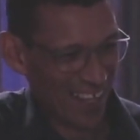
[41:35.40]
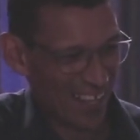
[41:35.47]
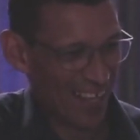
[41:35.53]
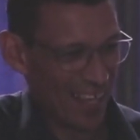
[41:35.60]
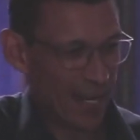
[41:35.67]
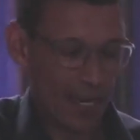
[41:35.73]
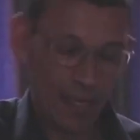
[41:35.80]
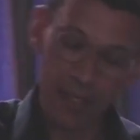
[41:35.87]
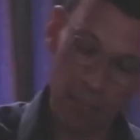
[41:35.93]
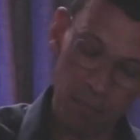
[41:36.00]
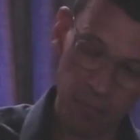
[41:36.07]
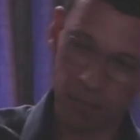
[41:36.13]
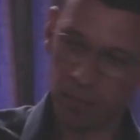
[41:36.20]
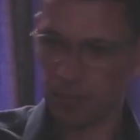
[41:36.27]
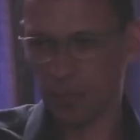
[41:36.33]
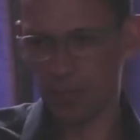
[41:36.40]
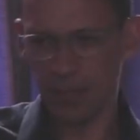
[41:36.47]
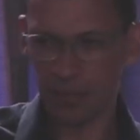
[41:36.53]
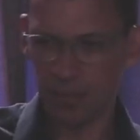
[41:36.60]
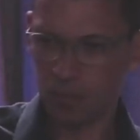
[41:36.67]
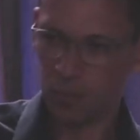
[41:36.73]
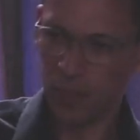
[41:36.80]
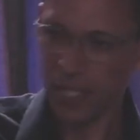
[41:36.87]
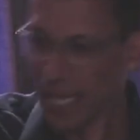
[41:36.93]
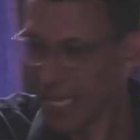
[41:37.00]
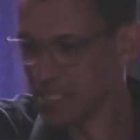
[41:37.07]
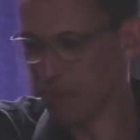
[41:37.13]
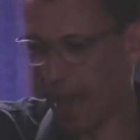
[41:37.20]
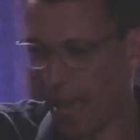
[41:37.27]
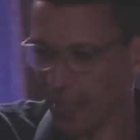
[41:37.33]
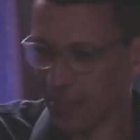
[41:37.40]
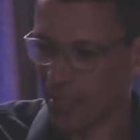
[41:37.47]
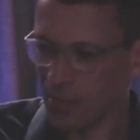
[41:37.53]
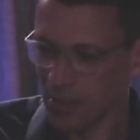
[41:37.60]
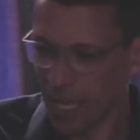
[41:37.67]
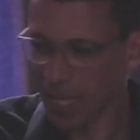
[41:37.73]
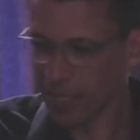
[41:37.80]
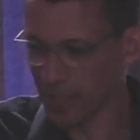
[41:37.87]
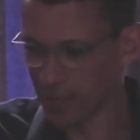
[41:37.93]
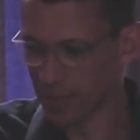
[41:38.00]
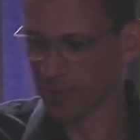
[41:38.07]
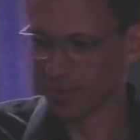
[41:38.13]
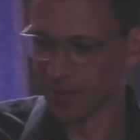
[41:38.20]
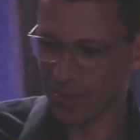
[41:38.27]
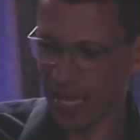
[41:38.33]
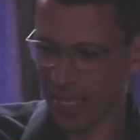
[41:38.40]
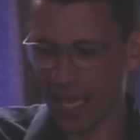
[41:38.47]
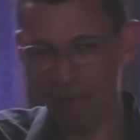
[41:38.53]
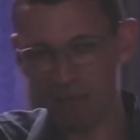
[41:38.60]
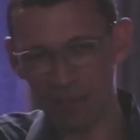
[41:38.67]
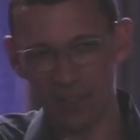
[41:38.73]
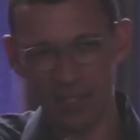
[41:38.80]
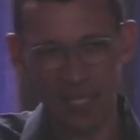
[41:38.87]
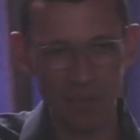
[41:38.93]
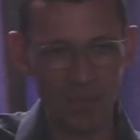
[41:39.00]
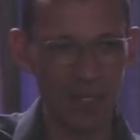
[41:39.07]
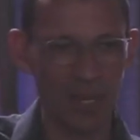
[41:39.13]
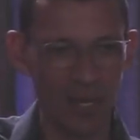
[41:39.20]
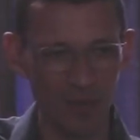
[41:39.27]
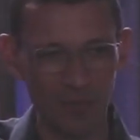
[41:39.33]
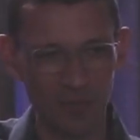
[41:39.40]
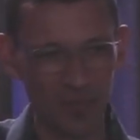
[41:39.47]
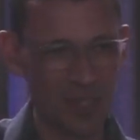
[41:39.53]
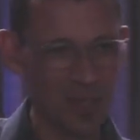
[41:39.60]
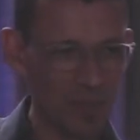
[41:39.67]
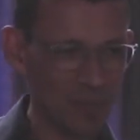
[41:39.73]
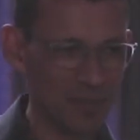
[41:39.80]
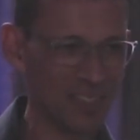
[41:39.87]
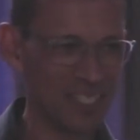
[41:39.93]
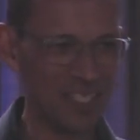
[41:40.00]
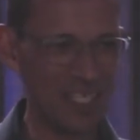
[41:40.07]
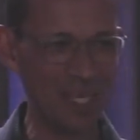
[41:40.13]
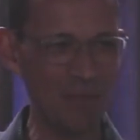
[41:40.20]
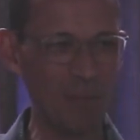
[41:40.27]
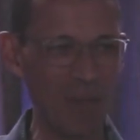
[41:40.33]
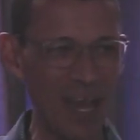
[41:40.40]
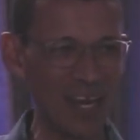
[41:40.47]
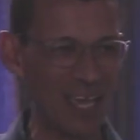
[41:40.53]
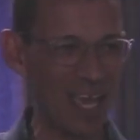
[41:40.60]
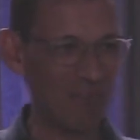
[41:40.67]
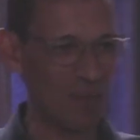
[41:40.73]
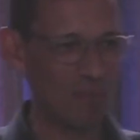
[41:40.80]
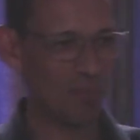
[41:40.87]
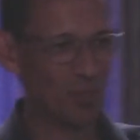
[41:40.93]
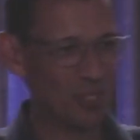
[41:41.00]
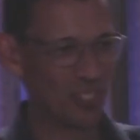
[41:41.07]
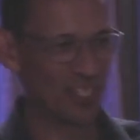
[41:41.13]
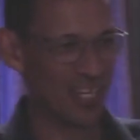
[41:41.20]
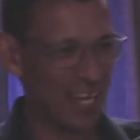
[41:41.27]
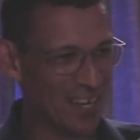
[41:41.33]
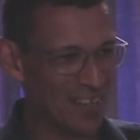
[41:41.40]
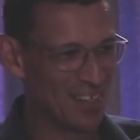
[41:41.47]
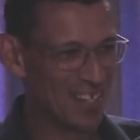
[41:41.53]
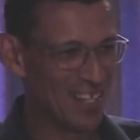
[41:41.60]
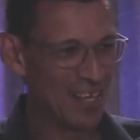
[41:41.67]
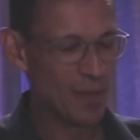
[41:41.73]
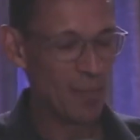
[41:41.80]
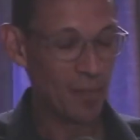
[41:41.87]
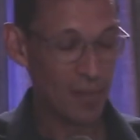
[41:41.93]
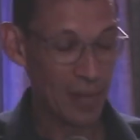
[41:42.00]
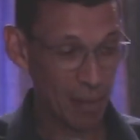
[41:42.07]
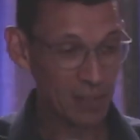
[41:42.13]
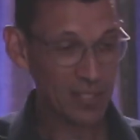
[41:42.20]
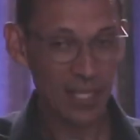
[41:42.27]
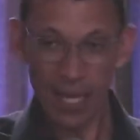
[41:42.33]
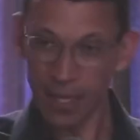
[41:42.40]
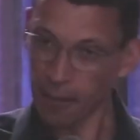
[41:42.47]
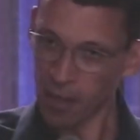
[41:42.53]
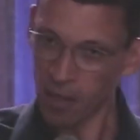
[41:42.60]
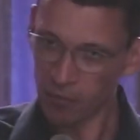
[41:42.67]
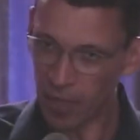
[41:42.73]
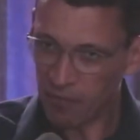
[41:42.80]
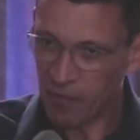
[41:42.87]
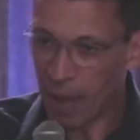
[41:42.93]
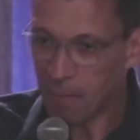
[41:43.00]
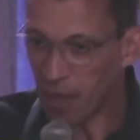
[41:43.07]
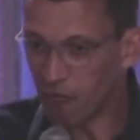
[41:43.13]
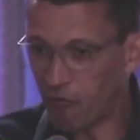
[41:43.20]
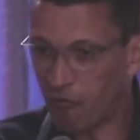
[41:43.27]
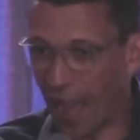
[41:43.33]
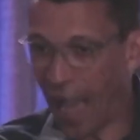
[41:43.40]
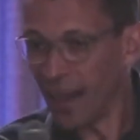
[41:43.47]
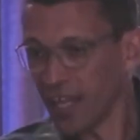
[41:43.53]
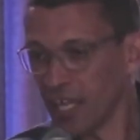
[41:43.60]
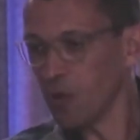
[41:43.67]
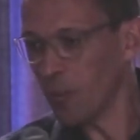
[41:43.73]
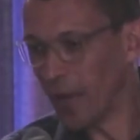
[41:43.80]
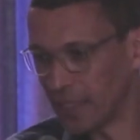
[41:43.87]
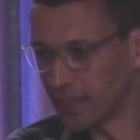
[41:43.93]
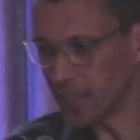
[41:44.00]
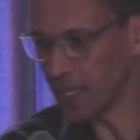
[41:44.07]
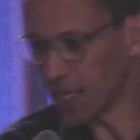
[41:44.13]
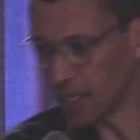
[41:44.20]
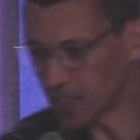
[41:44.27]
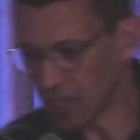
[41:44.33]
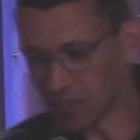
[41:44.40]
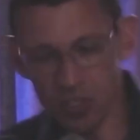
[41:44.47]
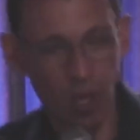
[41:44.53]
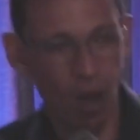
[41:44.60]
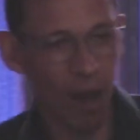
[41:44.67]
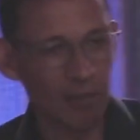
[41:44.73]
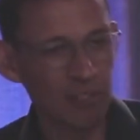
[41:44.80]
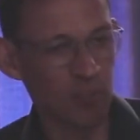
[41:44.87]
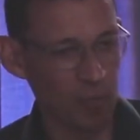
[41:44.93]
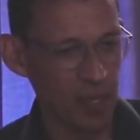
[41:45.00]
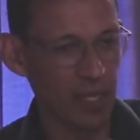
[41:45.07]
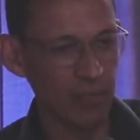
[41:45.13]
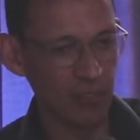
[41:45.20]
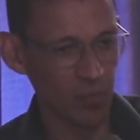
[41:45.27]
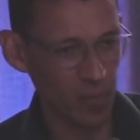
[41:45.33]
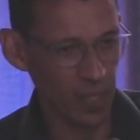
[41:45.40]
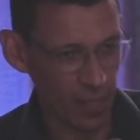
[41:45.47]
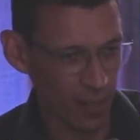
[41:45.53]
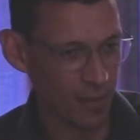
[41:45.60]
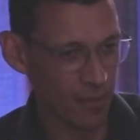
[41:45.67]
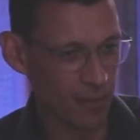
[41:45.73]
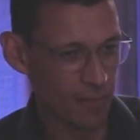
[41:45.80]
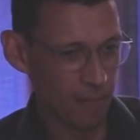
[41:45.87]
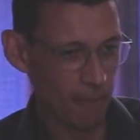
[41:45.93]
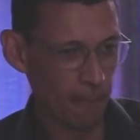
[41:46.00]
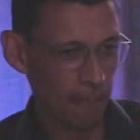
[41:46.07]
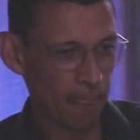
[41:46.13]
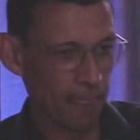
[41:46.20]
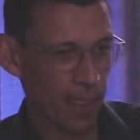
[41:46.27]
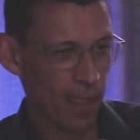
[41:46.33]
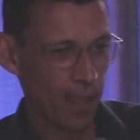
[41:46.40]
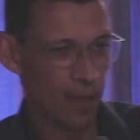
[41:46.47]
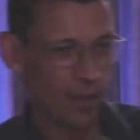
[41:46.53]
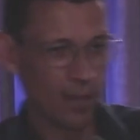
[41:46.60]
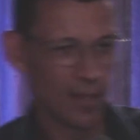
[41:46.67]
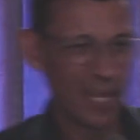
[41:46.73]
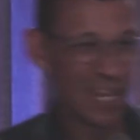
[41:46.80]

Like, please, man, don't like, like have a demon out of, see a demon behind every bush, you know. But I was like, if, if I'm evaluating here, is this God speaking to me? At